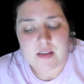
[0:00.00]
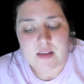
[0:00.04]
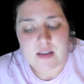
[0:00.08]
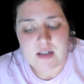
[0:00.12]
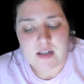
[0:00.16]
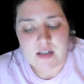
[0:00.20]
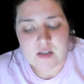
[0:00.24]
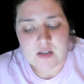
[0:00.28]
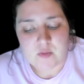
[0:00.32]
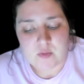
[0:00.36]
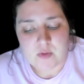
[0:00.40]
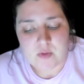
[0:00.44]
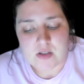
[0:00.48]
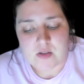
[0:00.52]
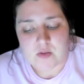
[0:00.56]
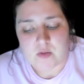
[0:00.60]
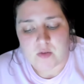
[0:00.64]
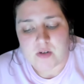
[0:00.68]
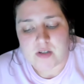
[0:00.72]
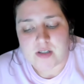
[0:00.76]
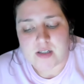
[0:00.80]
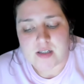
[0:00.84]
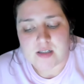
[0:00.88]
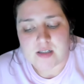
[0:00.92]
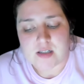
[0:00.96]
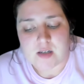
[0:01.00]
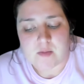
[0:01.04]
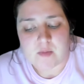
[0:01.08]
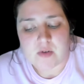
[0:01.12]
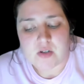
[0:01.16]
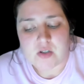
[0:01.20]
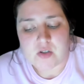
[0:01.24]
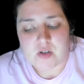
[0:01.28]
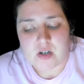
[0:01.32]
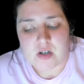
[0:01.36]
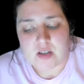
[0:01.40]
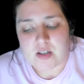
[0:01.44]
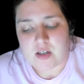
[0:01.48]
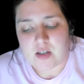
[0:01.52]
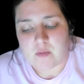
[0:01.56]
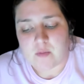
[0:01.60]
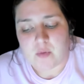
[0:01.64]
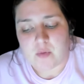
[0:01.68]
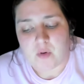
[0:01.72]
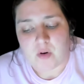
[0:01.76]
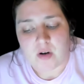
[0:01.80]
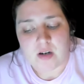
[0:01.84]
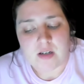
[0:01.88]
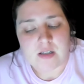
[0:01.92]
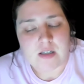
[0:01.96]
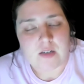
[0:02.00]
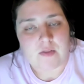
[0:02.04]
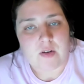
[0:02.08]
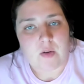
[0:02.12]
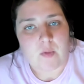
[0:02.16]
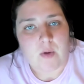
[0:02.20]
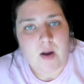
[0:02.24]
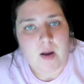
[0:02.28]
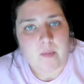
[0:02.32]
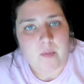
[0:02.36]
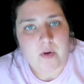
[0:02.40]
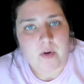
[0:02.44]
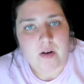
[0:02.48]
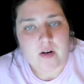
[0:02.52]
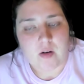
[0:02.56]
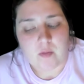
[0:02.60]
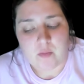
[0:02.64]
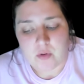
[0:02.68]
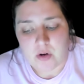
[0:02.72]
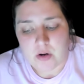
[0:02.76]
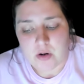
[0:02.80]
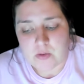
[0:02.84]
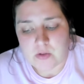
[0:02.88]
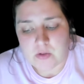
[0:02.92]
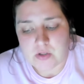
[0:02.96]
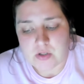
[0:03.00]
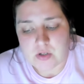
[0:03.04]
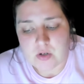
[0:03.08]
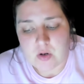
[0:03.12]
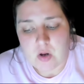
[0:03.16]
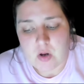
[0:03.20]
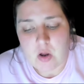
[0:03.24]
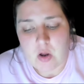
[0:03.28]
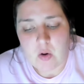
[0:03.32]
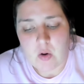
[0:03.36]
These resources demonstrate the importance of a wraparound approach